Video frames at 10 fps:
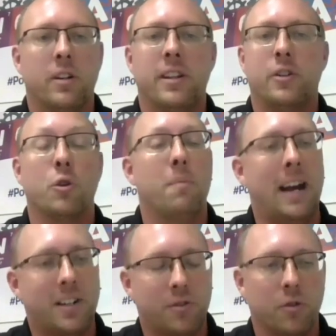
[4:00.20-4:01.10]
in the group
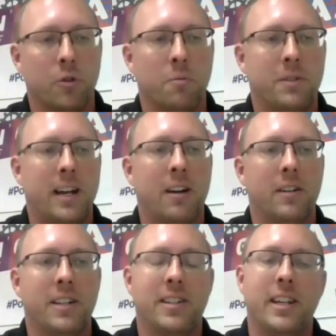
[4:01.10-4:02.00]
X rooms,
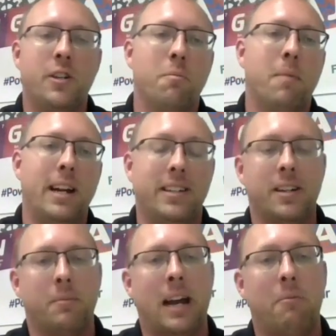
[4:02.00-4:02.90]
areas that you might
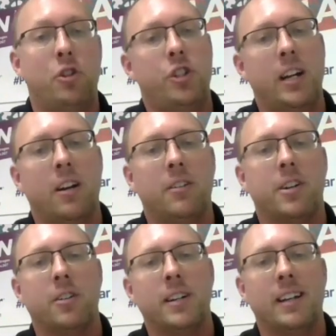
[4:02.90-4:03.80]
sometimes share
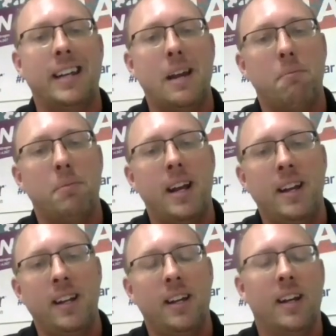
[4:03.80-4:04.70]
during a camp
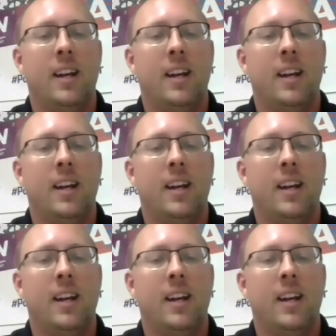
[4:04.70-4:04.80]
day.